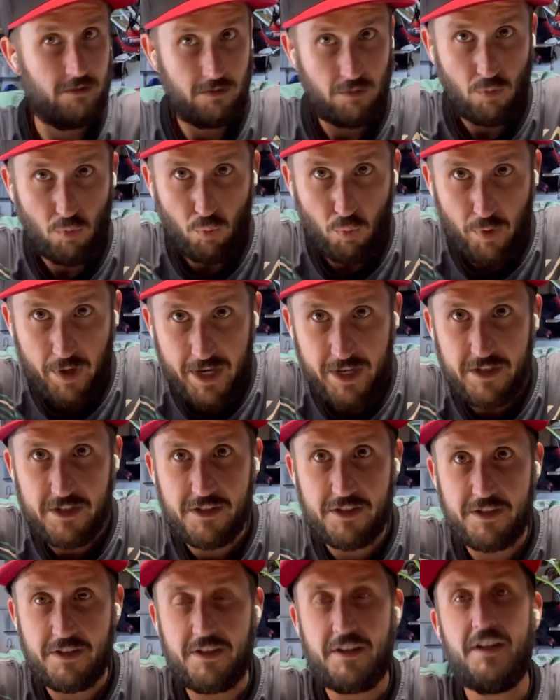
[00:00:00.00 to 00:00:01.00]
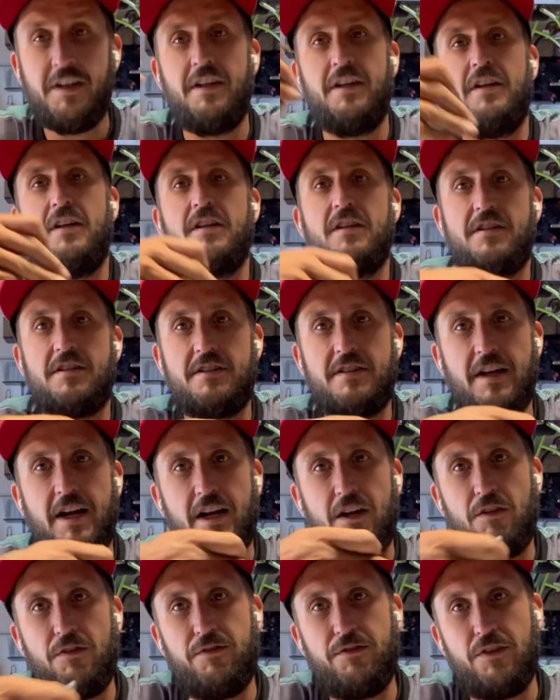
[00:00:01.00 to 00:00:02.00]
rinse
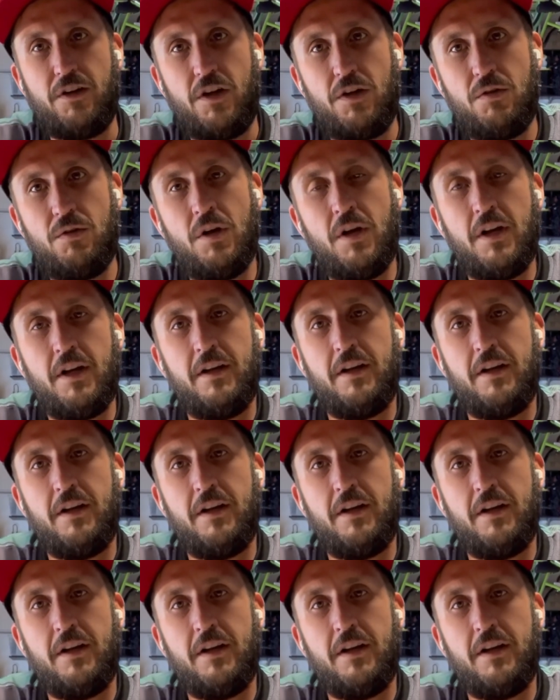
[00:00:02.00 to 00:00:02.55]
style flow,